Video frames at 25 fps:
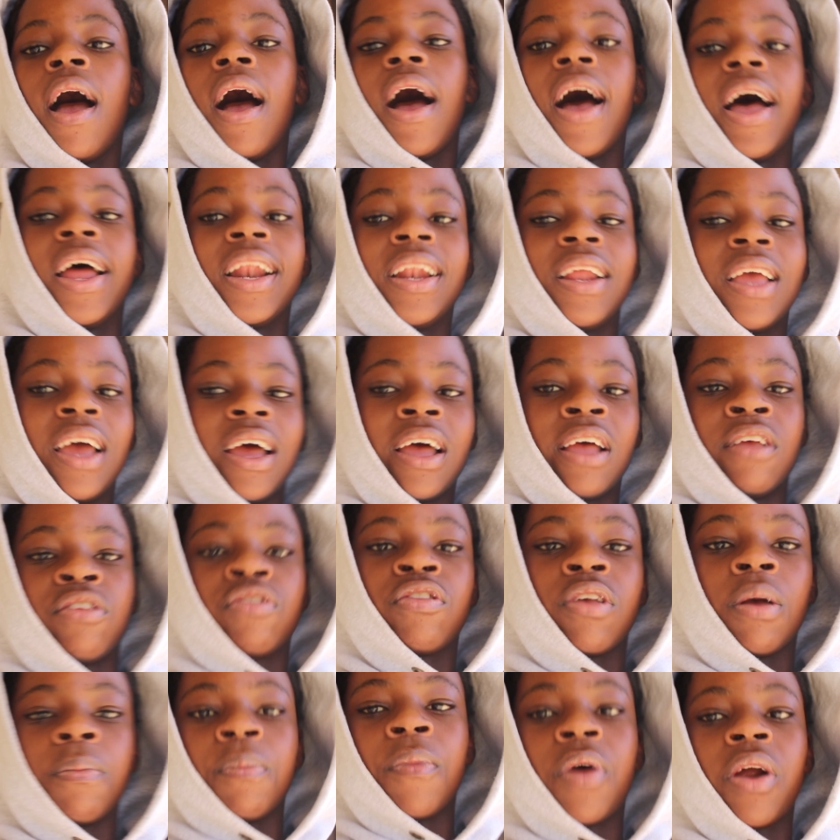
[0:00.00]
Alright, guys.
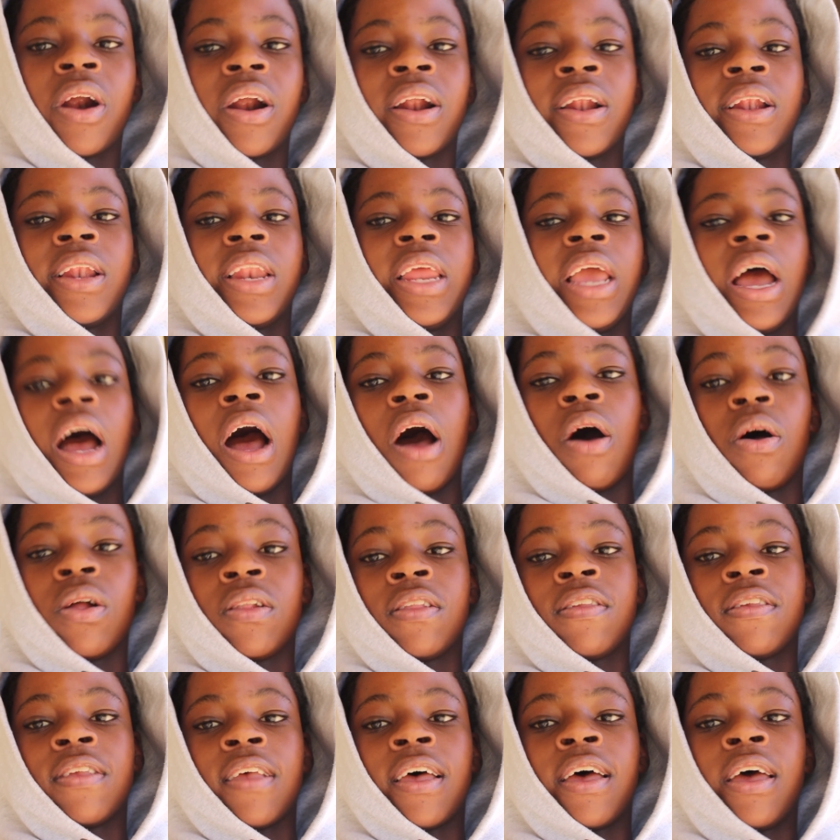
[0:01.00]
So I'm currently
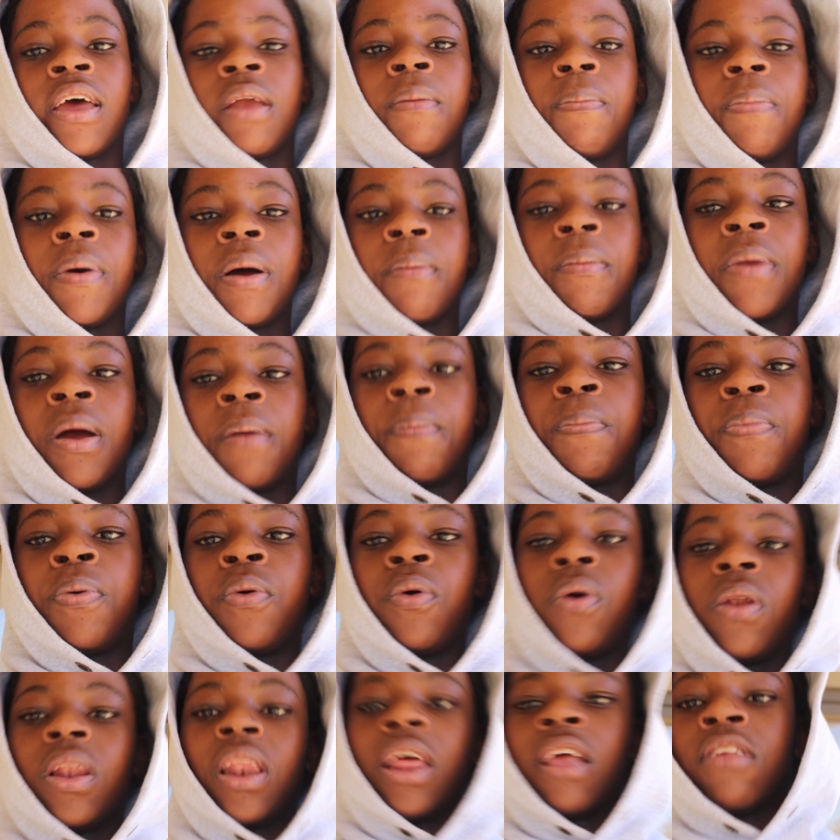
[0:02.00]
outside by my
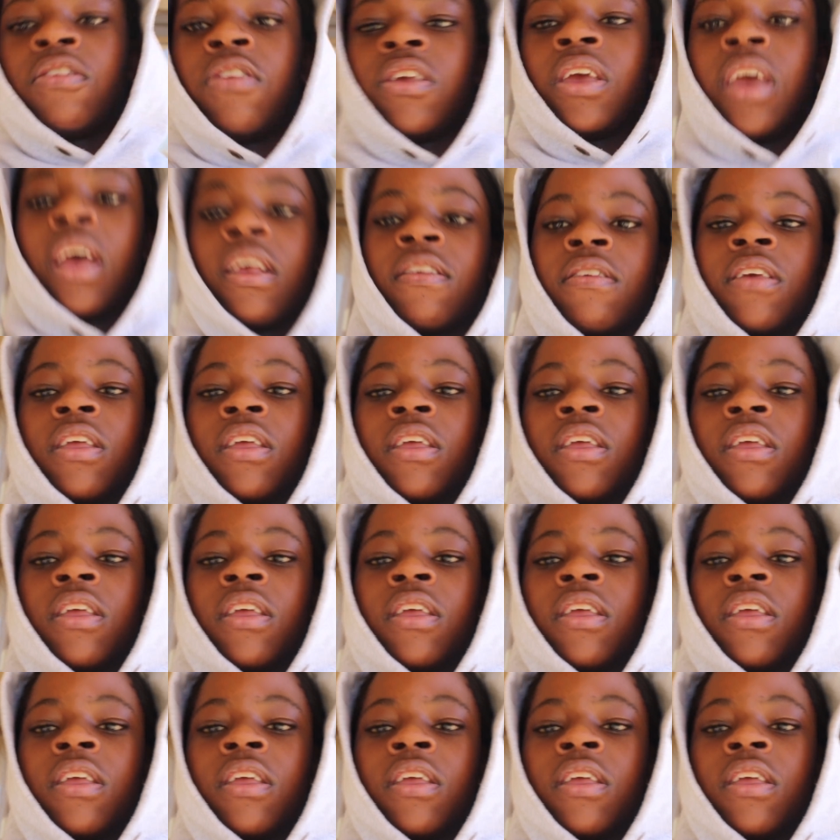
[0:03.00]
pool, as you guys